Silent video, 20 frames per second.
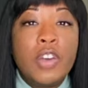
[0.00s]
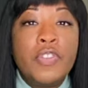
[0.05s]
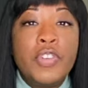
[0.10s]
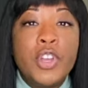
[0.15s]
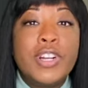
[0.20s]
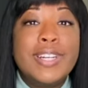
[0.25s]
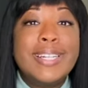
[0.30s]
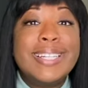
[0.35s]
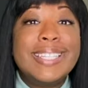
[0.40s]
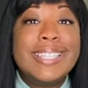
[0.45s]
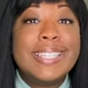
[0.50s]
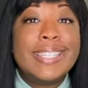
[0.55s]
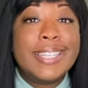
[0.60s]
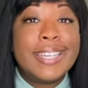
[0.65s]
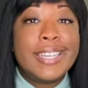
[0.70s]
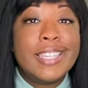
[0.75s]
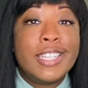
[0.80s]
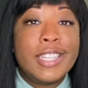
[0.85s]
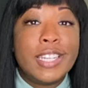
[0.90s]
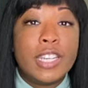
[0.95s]
of your
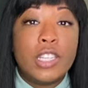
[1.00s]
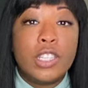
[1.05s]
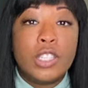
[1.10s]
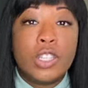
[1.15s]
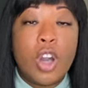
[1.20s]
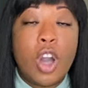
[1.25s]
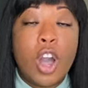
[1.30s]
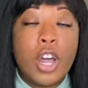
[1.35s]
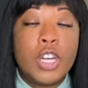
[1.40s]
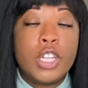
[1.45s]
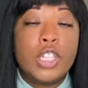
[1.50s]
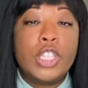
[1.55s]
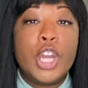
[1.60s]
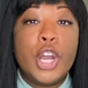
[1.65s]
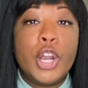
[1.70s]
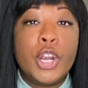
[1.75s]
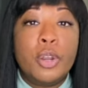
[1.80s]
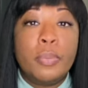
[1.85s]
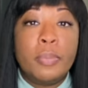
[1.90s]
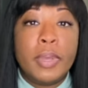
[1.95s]
decisions are
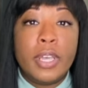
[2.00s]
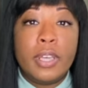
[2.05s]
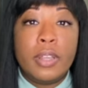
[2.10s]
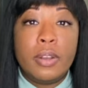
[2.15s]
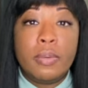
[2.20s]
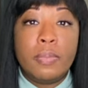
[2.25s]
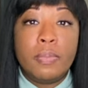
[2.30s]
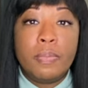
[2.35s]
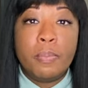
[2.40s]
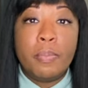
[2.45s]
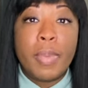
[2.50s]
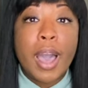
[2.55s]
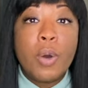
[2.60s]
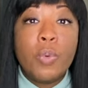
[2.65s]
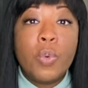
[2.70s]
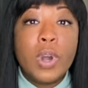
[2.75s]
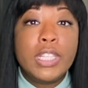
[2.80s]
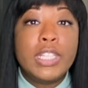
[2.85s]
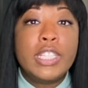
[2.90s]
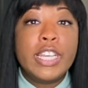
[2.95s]
determined by
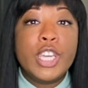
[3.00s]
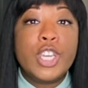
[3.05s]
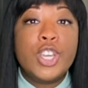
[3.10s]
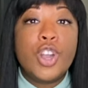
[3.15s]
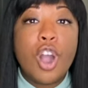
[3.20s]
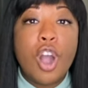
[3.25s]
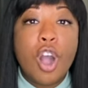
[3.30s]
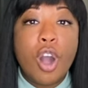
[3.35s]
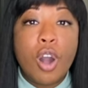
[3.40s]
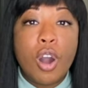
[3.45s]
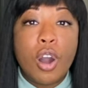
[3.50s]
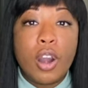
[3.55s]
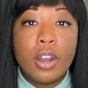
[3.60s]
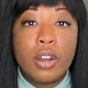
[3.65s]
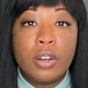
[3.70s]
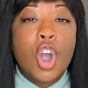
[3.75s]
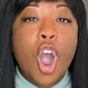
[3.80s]
what's in your heart.